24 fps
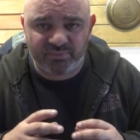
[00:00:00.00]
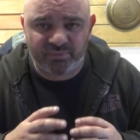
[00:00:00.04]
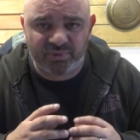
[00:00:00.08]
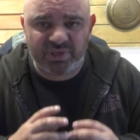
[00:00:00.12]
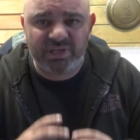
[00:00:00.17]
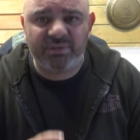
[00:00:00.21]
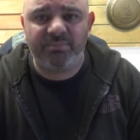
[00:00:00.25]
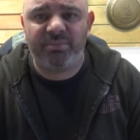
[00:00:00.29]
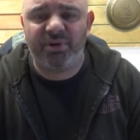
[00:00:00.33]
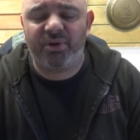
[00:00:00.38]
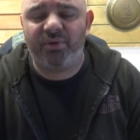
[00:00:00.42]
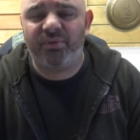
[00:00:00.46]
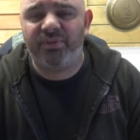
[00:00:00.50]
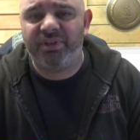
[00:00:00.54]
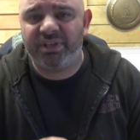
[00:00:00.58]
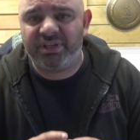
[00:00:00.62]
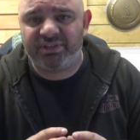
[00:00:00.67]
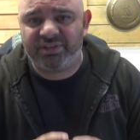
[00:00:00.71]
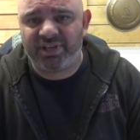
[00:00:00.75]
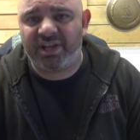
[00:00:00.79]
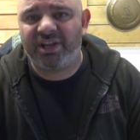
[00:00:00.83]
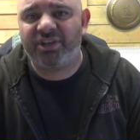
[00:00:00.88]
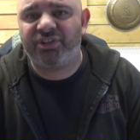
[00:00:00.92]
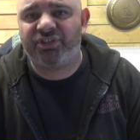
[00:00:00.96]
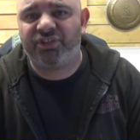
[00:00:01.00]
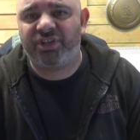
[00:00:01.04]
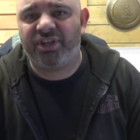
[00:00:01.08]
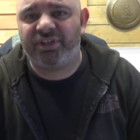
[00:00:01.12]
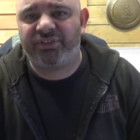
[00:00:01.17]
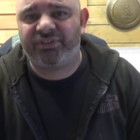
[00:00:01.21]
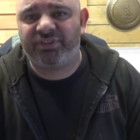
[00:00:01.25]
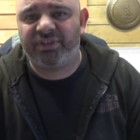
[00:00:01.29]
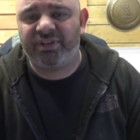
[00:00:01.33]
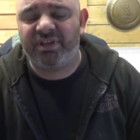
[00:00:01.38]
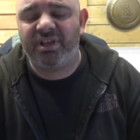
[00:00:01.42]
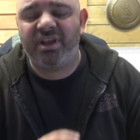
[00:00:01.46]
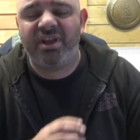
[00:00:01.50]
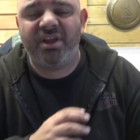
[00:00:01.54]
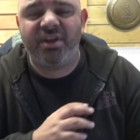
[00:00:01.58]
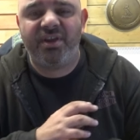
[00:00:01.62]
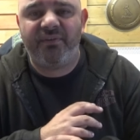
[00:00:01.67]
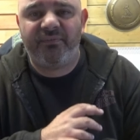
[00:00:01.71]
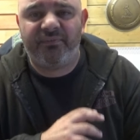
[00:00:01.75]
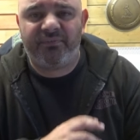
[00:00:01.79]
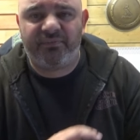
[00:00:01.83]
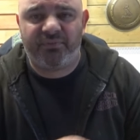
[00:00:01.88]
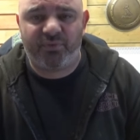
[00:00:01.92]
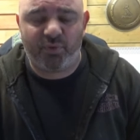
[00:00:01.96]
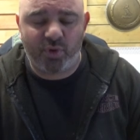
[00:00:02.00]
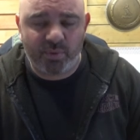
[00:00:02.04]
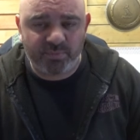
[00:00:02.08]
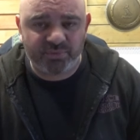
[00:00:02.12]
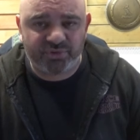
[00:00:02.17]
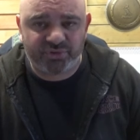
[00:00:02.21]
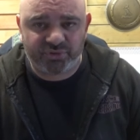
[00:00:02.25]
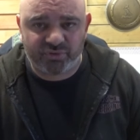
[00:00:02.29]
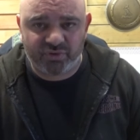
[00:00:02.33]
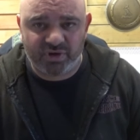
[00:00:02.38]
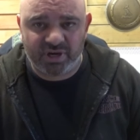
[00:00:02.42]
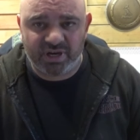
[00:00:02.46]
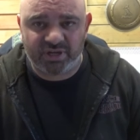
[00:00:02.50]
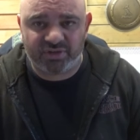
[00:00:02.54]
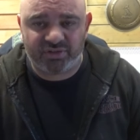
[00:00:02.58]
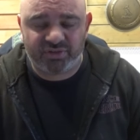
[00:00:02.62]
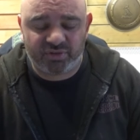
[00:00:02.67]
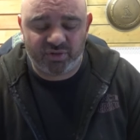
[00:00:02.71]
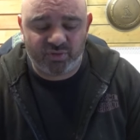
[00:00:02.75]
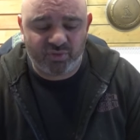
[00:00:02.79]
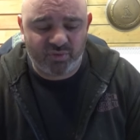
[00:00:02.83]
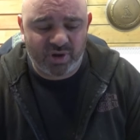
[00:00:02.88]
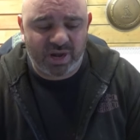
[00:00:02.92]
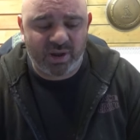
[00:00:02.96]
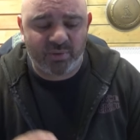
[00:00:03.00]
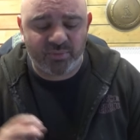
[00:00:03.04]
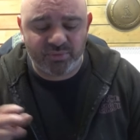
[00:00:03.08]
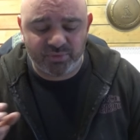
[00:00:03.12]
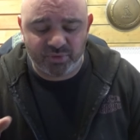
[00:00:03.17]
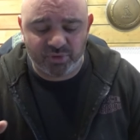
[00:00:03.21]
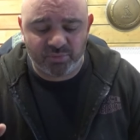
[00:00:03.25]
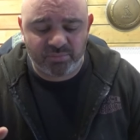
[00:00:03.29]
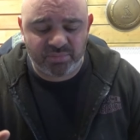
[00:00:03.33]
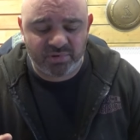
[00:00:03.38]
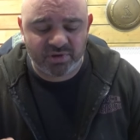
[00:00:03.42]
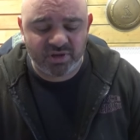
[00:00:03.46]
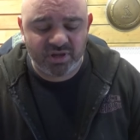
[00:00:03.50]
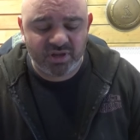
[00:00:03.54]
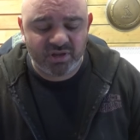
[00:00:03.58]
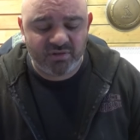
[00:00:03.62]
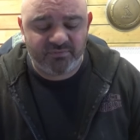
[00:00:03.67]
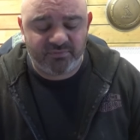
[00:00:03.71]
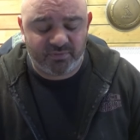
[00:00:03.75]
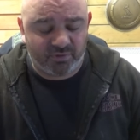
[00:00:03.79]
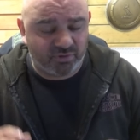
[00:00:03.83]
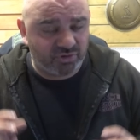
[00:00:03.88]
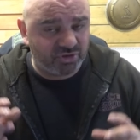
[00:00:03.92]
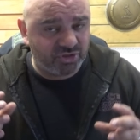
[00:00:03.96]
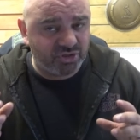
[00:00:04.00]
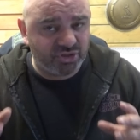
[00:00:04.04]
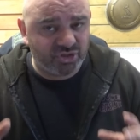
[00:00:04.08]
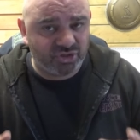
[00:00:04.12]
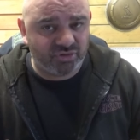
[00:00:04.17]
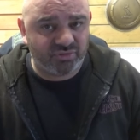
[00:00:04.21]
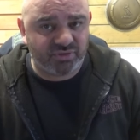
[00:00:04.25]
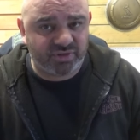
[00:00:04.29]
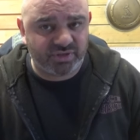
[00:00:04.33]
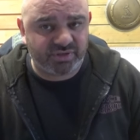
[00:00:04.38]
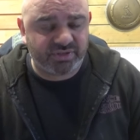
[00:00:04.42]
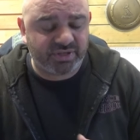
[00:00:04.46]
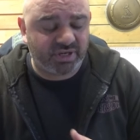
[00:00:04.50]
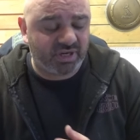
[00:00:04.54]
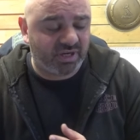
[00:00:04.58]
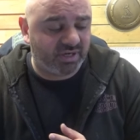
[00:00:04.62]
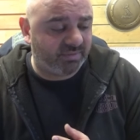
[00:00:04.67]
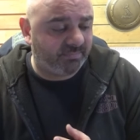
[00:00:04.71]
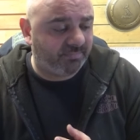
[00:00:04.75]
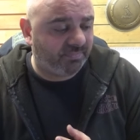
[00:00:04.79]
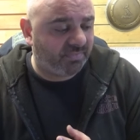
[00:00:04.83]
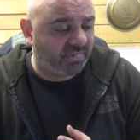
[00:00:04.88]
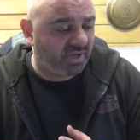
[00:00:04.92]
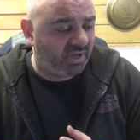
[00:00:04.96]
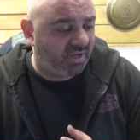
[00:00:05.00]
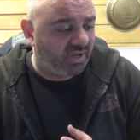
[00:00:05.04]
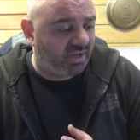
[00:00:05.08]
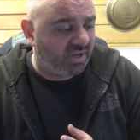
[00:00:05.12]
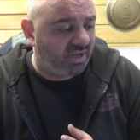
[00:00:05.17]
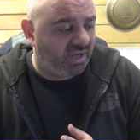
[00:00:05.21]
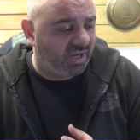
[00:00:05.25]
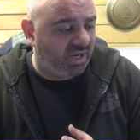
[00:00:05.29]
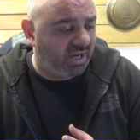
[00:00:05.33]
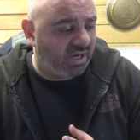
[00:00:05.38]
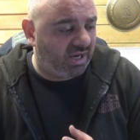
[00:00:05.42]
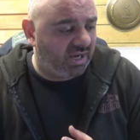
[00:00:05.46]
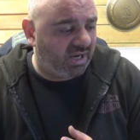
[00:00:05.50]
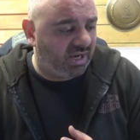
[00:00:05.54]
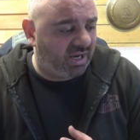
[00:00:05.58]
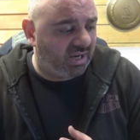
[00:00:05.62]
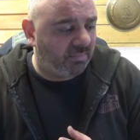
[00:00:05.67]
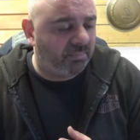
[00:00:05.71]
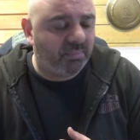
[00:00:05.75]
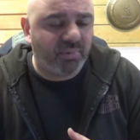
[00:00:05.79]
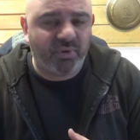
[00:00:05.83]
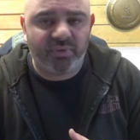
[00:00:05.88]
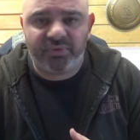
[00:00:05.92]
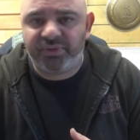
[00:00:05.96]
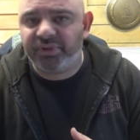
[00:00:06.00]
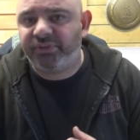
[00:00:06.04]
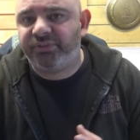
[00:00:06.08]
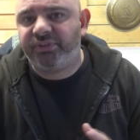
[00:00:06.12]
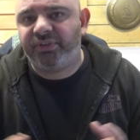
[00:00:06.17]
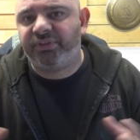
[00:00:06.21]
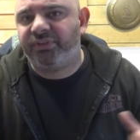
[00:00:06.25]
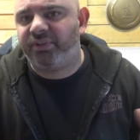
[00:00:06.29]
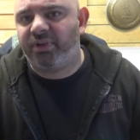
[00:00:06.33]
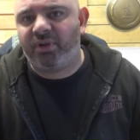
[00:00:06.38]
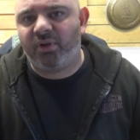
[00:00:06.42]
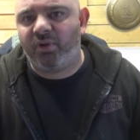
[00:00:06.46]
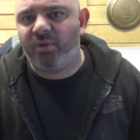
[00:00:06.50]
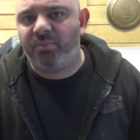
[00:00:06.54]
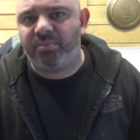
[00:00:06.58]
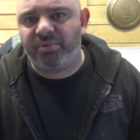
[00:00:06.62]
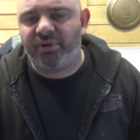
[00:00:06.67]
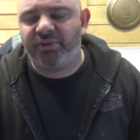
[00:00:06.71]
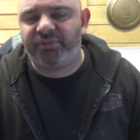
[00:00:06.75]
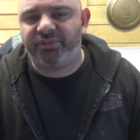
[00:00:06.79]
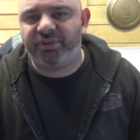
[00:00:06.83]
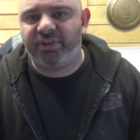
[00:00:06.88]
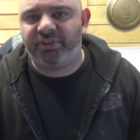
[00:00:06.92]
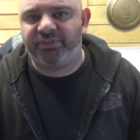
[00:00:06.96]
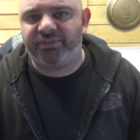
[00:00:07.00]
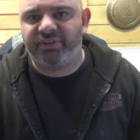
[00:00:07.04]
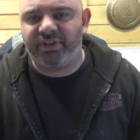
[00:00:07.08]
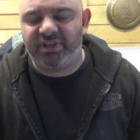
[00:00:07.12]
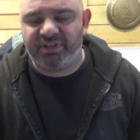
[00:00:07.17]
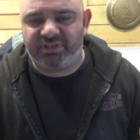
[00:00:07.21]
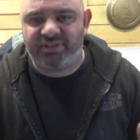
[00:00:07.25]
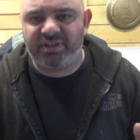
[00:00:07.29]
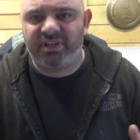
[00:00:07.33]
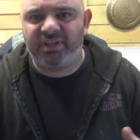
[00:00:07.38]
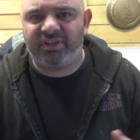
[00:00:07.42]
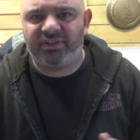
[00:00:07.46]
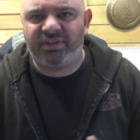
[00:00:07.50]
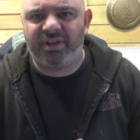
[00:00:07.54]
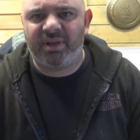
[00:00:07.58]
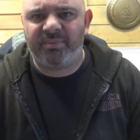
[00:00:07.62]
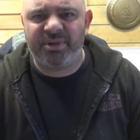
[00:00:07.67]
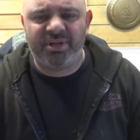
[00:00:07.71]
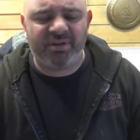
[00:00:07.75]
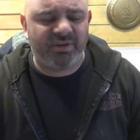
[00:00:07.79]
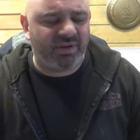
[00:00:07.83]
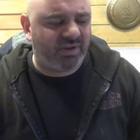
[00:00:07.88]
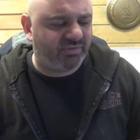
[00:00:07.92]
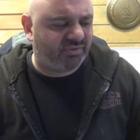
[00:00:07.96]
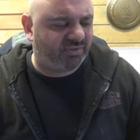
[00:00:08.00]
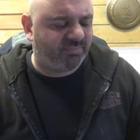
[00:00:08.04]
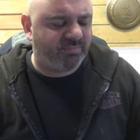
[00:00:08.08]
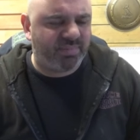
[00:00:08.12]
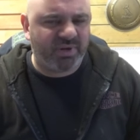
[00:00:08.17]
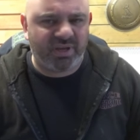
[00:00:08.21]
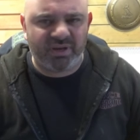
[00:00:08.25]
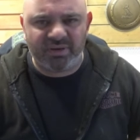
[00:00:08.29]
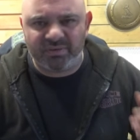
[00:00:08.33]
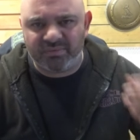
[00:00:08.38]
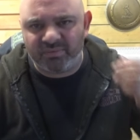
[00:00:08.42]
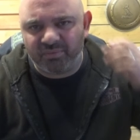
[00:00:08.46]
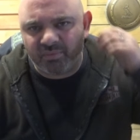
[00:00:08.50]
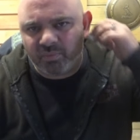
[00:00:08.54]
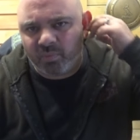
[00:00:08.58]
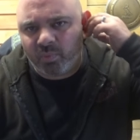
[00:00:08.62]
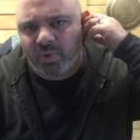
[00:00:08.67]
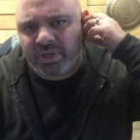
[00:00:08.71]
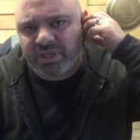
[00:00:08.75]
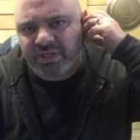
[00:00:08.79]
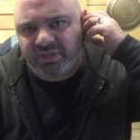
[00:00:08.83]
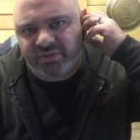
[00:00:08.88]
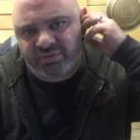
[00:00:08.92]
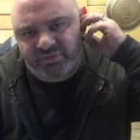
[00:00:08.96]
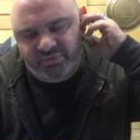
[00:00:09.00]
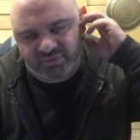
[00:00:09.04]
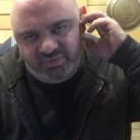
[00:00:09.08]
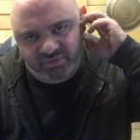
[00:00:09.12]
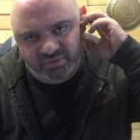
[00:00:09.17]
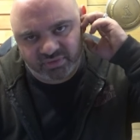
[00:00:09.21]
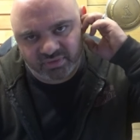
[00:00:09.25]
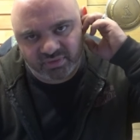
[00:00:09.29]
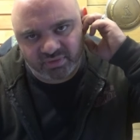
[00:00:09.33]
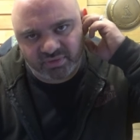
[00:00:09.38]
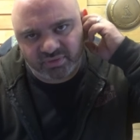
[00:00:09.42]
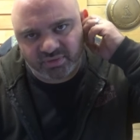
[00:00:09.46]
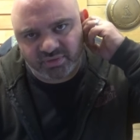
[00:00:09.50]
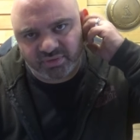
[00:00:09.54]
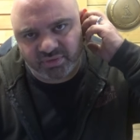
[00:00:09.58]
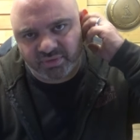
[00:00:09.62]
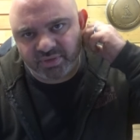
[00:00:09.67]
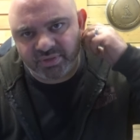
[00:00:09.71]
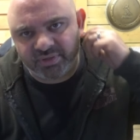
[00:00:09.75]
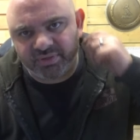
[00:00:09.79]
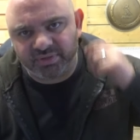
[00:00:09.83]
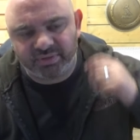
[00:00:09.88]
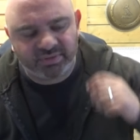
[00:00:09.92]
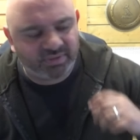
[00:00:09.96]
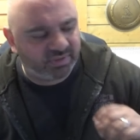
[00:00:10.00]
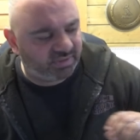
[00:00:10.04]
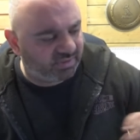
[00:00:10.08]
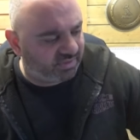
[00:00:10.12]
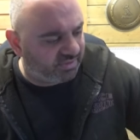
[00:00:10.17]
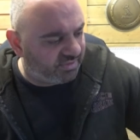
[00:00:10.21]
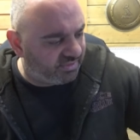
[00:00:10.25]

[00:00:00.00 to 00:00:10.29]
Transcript: rebuilt the entire chassis from scratch, ground up for new design. Uh, but this is the whole process. It takes. I mean, I've spent weeks doing.